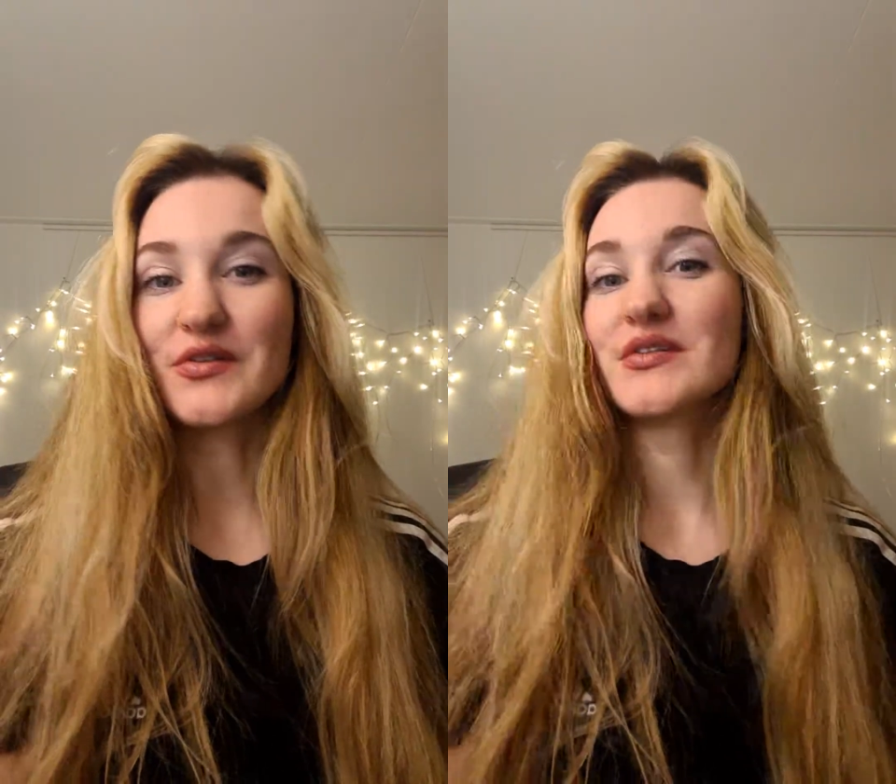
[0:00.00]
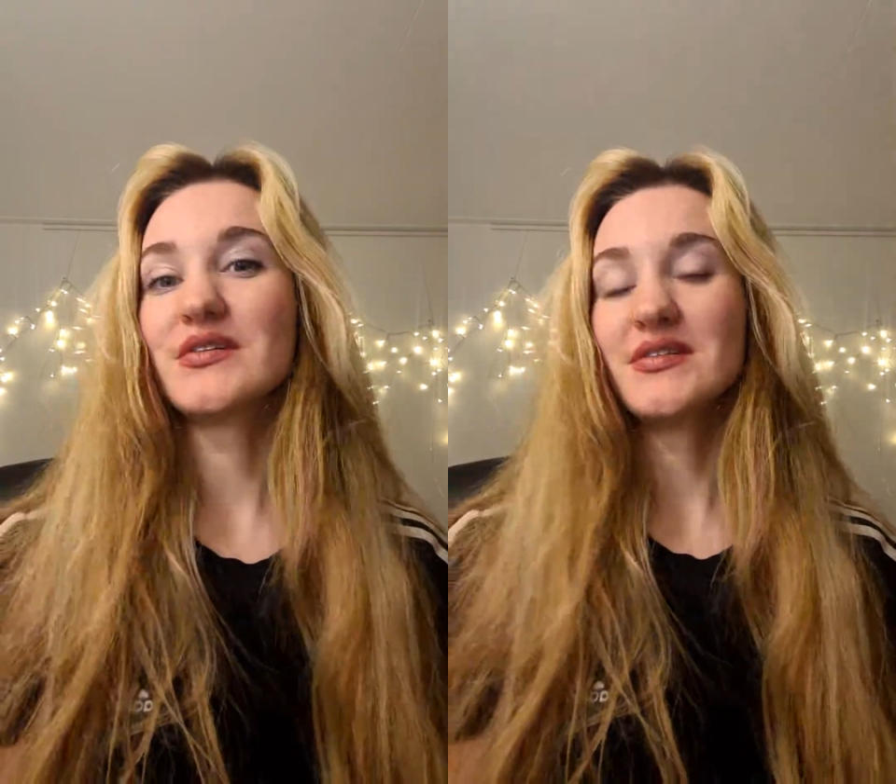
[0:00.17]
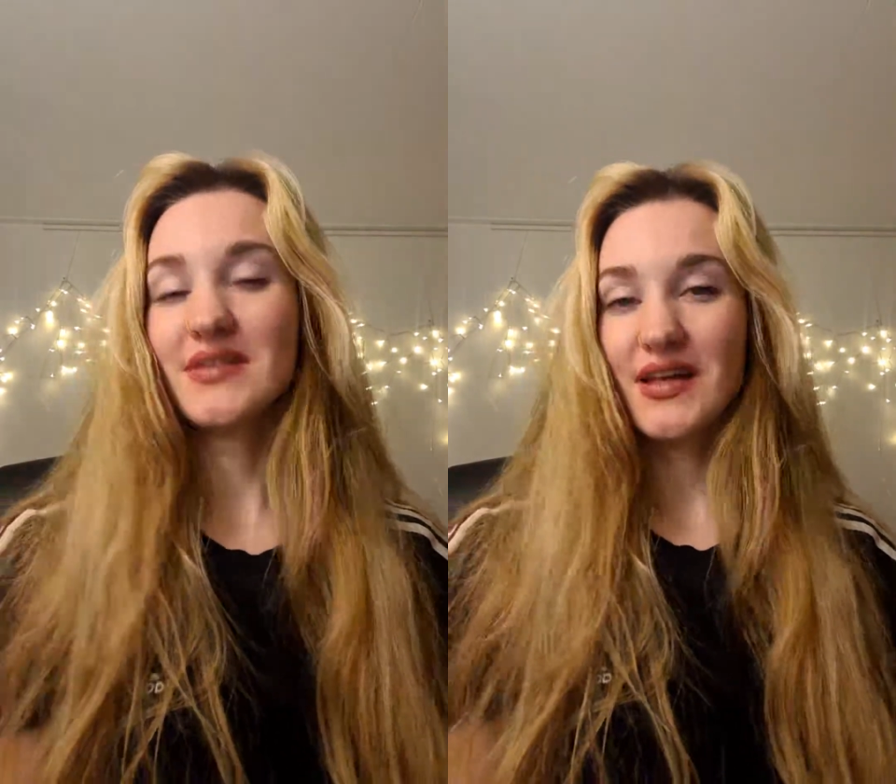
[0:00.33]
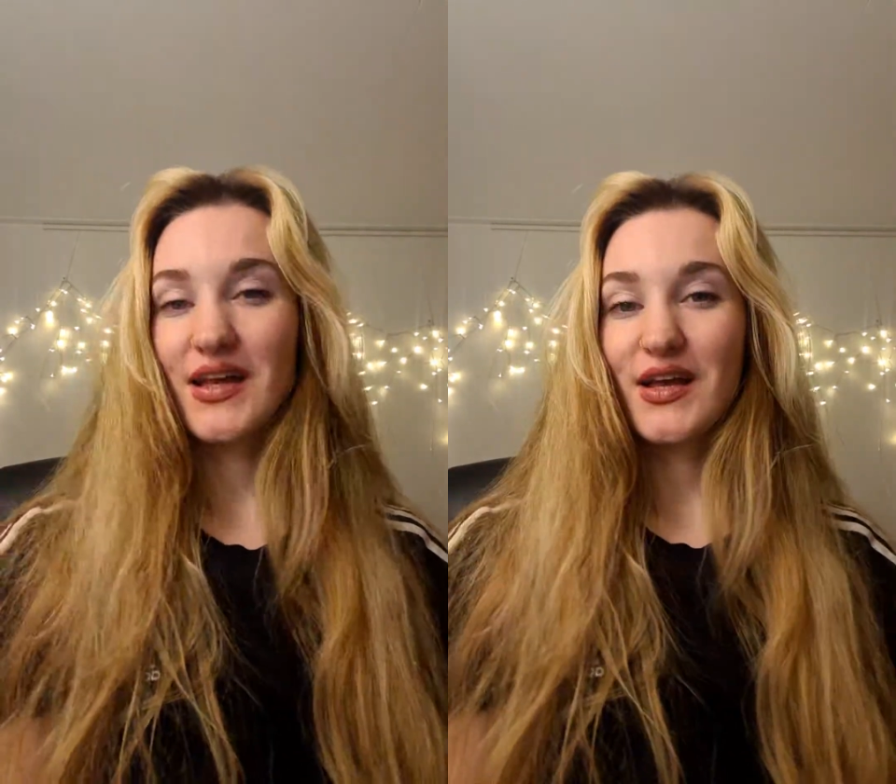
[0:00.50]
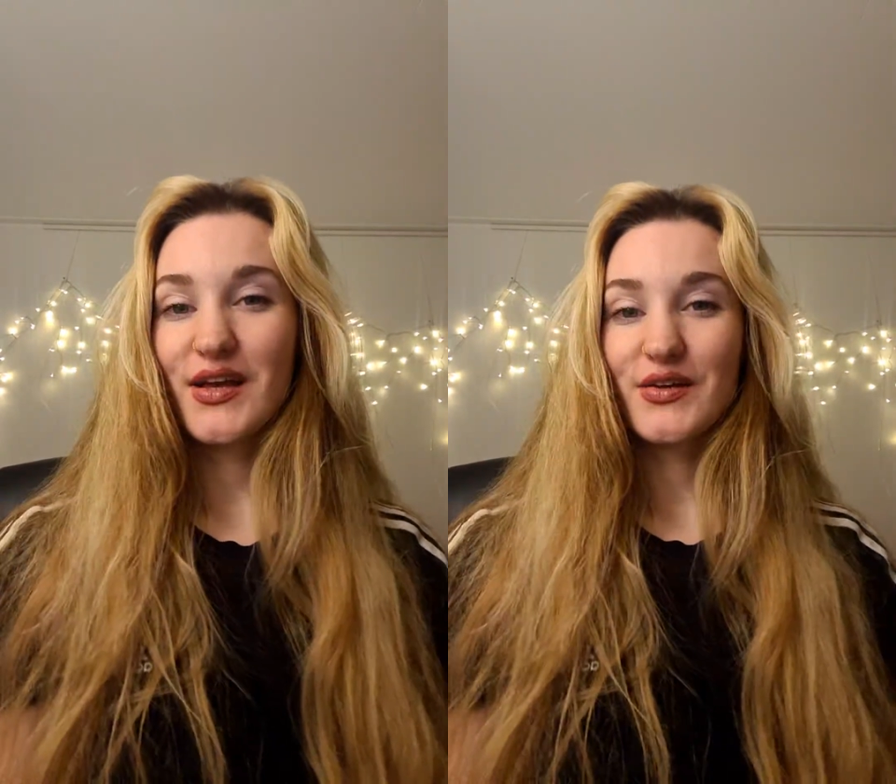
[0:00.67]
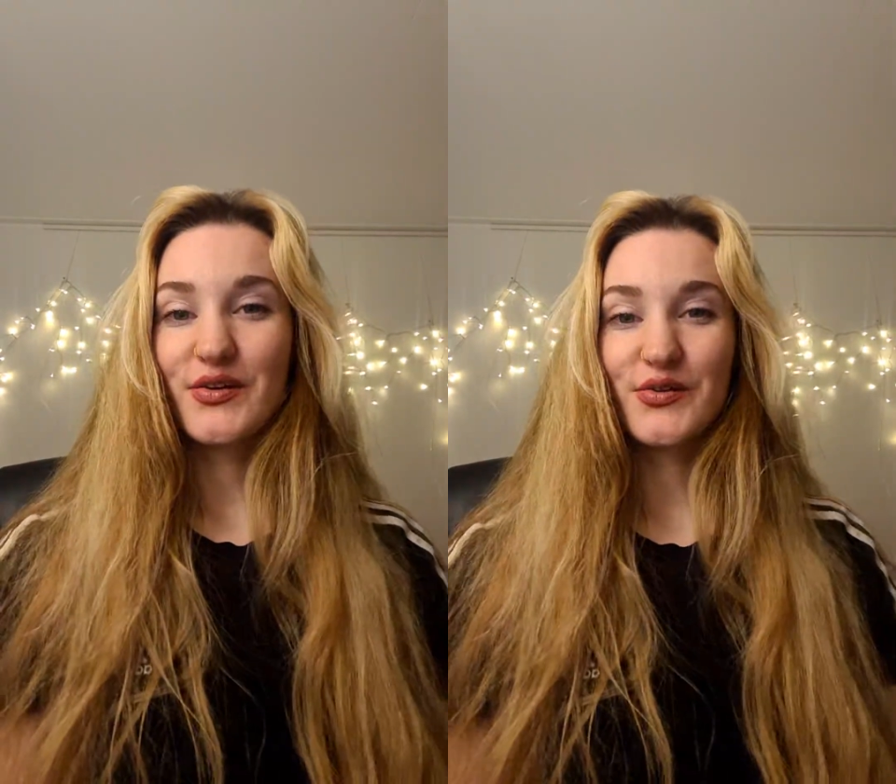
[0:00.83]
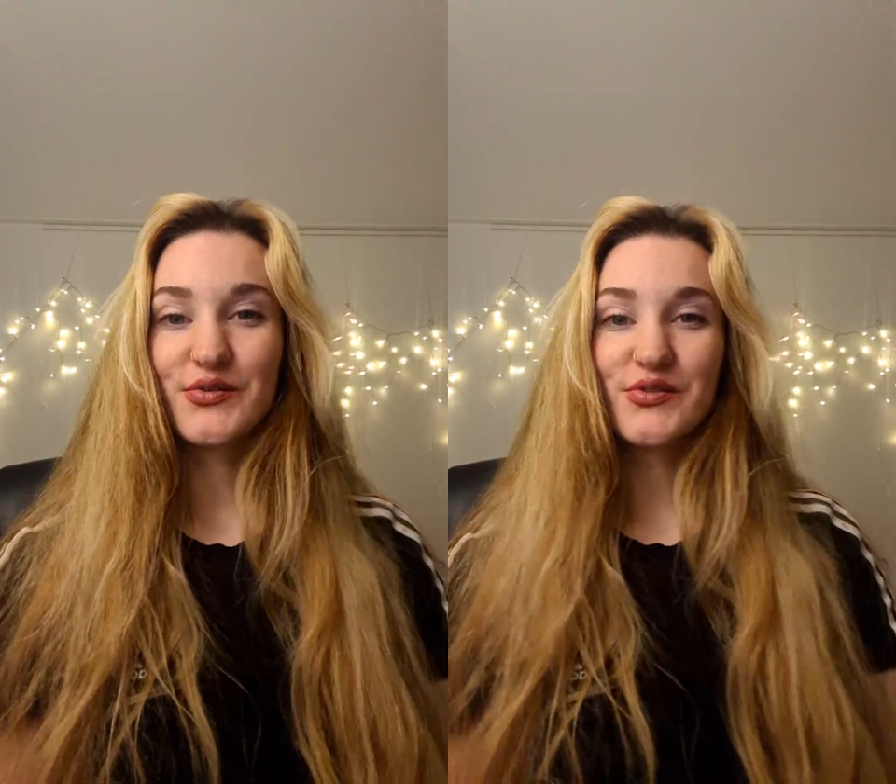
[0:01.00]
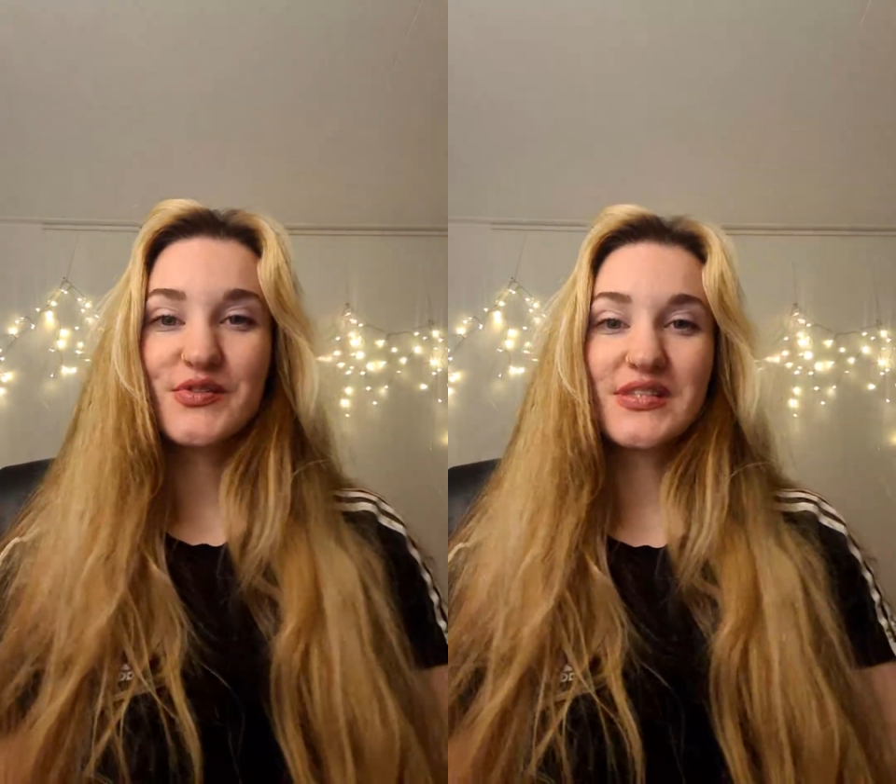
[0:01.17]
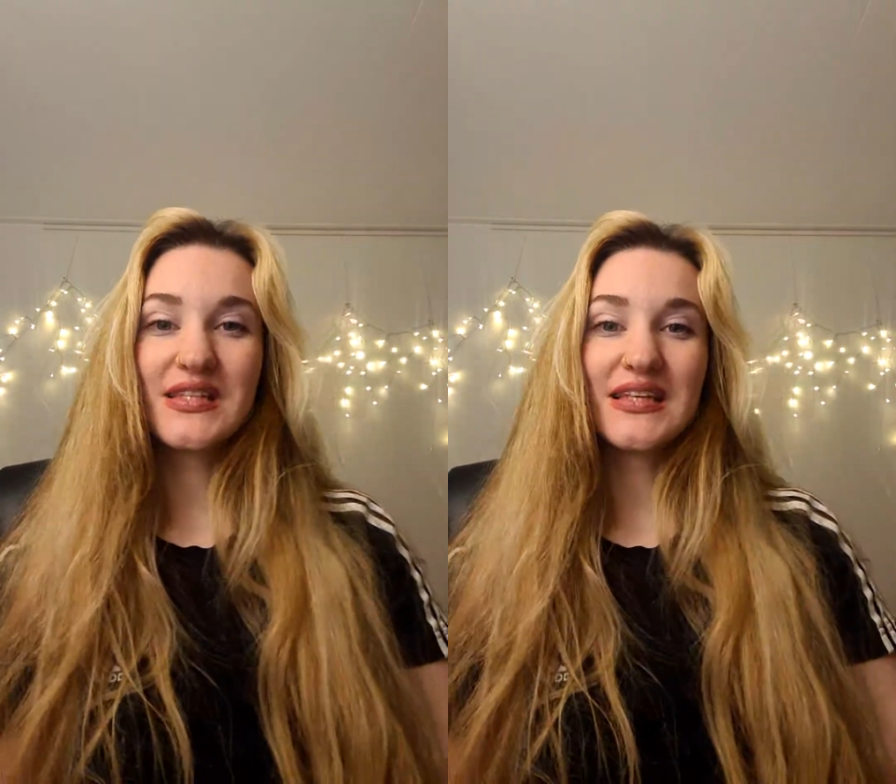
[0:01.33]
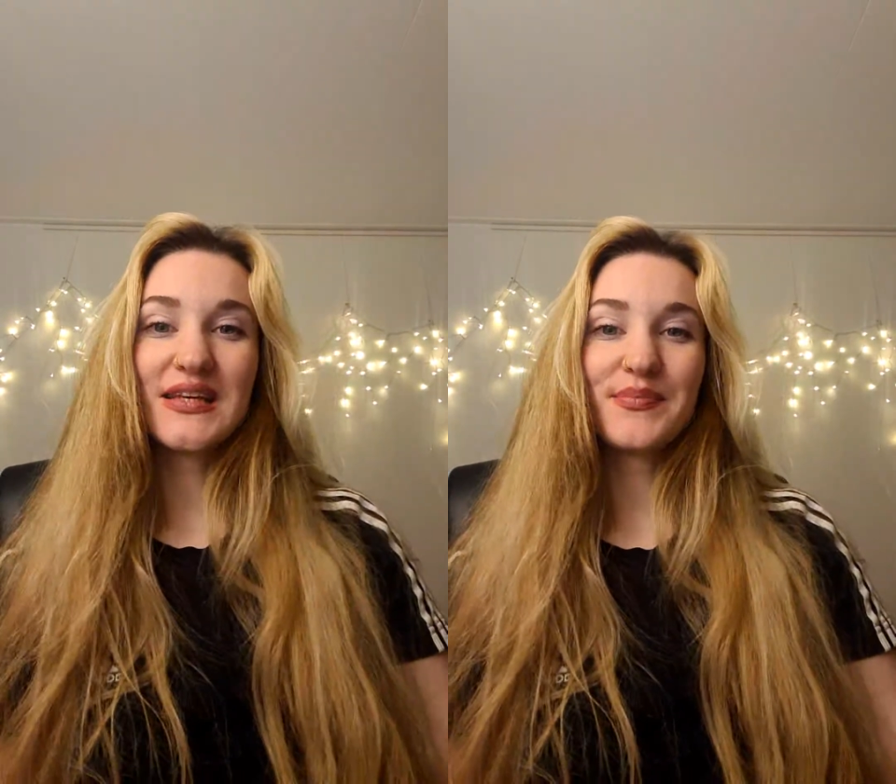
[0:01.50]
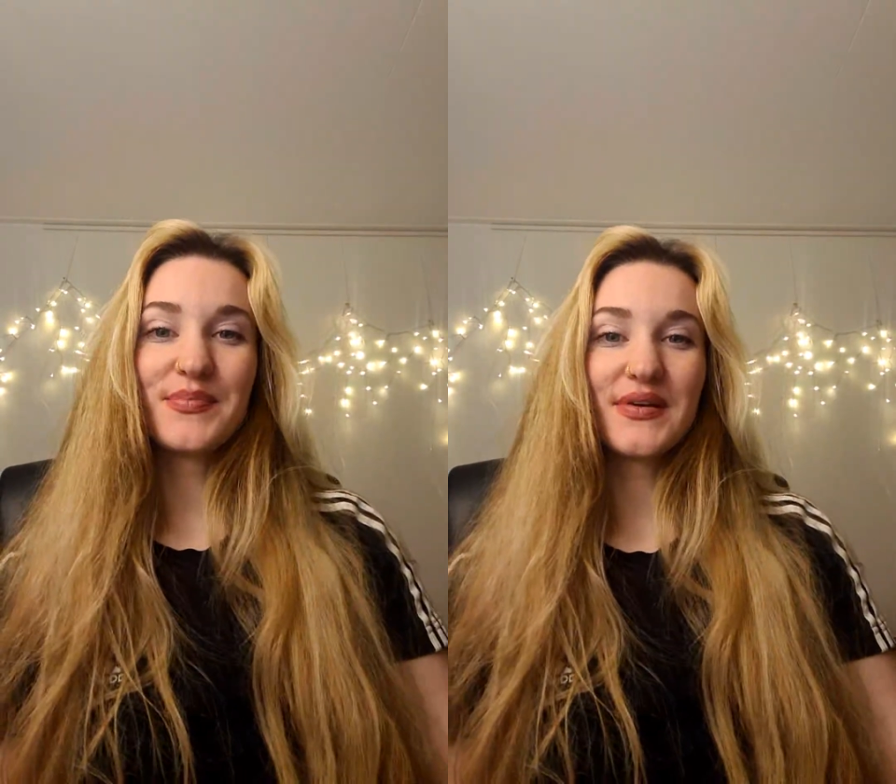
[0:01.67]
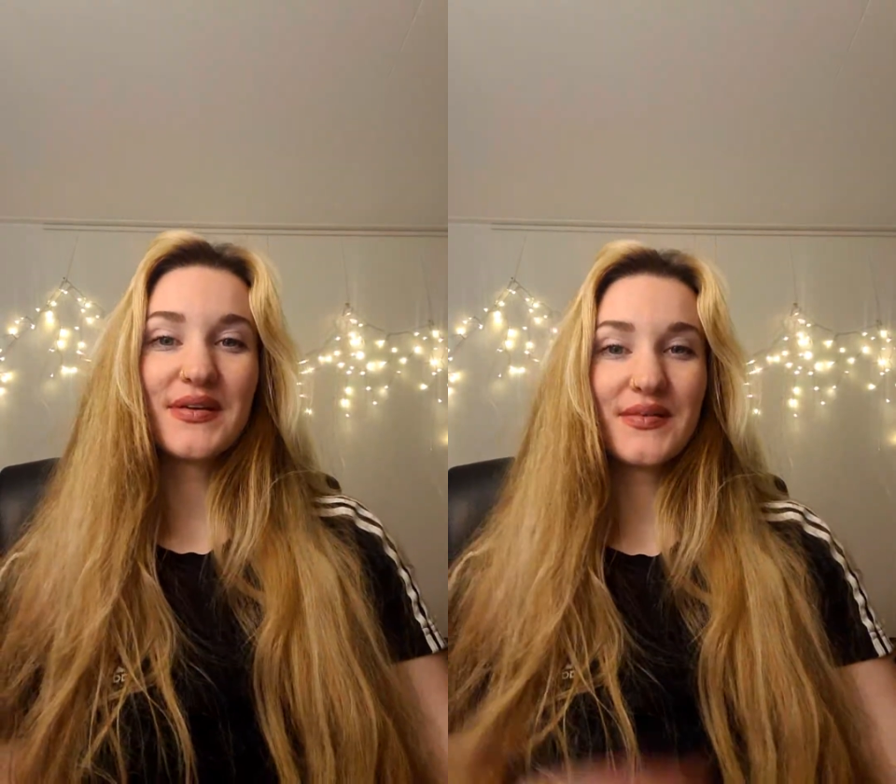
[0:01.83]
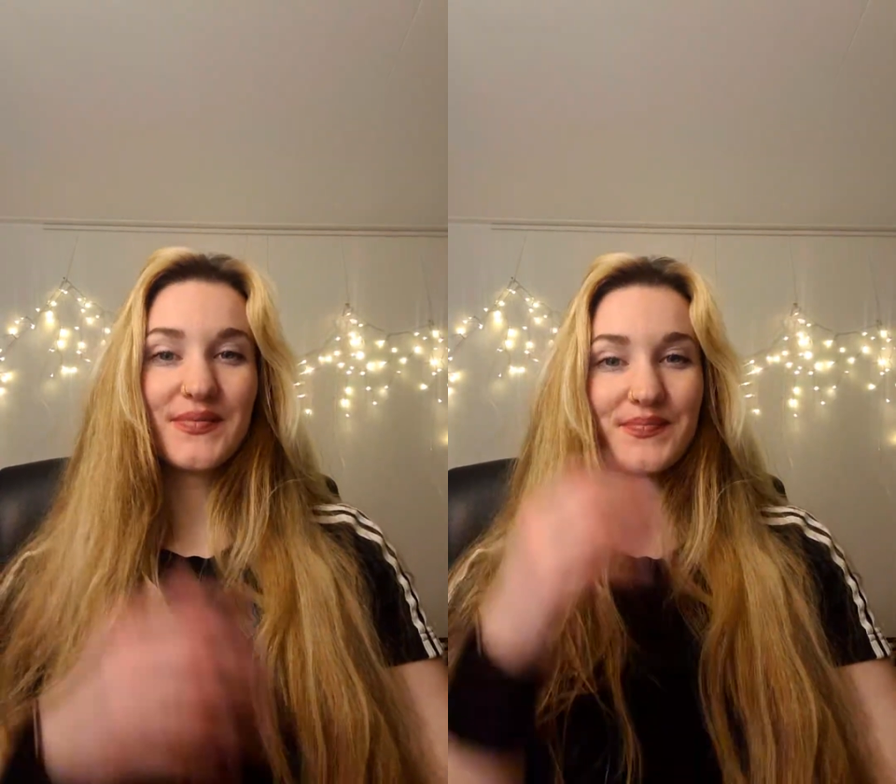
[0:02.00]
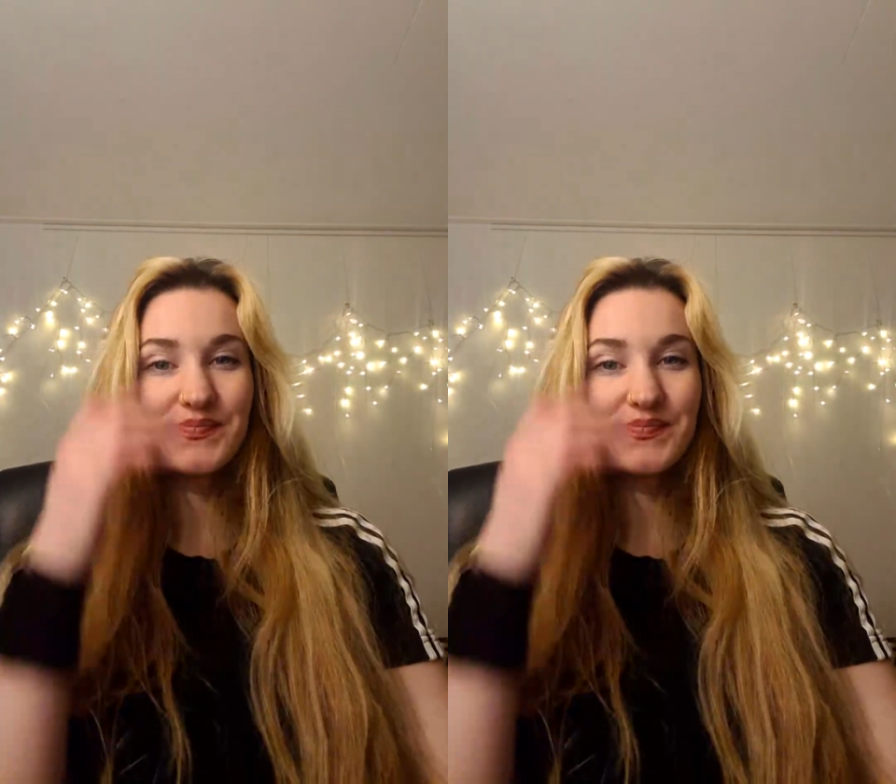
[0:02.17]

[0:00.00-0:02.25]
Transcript: I'm gonna go to sleep,